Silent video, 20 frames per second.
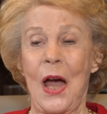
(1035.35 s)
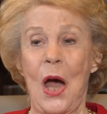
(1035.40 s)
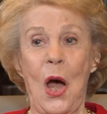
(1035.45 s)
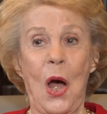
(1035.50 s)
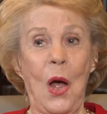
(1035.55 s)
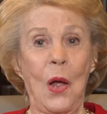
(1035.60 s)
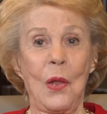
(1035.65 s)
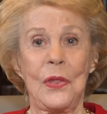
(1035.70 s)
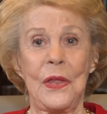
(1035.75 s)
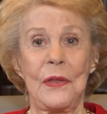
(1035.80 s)

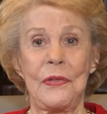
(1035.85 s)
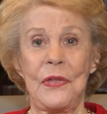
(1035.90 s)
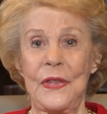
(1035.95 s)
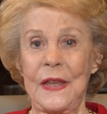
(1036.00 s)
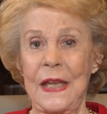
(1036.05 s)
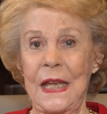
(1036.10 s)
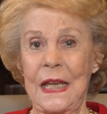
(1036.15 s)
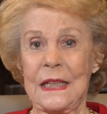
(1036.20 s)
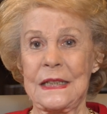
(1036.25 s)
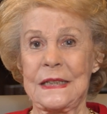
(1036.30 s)
all the
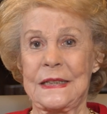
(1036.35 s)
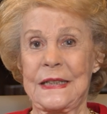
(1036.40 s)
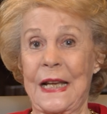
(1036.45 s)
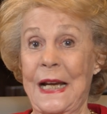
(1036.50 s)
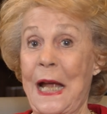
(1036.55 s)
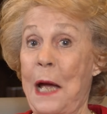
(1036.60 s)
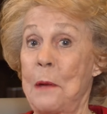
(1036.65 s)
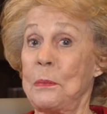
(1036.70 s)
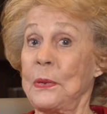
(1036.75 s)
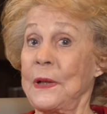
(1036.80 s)
things
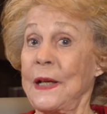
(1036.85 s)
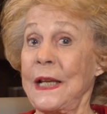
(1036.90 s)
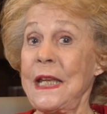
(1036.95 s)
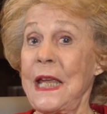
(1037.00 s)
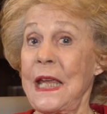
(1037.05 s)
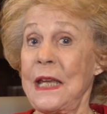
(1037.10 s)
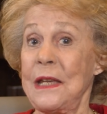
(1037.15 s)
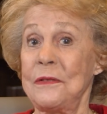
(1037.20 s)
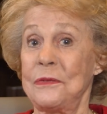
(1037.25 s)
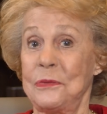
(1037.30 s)
that I
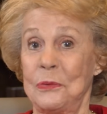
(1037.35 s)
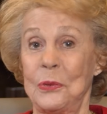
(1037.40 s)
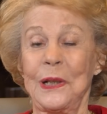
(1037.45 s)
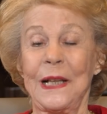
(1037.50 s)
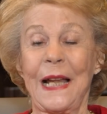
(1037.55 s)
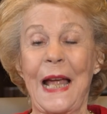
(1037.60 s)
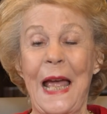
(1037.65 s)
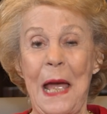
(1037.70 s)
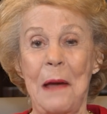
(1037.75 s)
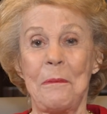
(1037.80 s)
believe
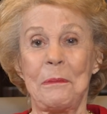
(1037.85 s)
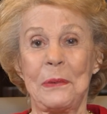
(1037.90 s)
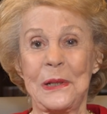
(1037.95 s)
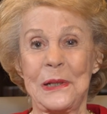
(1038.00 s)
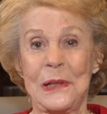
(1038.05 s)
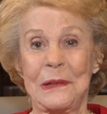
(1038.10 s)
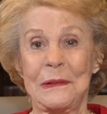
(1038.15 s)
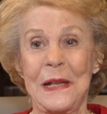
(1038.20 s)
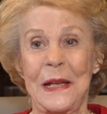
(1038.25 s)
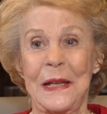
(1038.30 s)
will
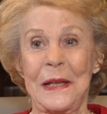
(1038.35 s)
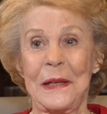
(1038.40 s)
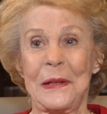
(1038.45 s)
happen.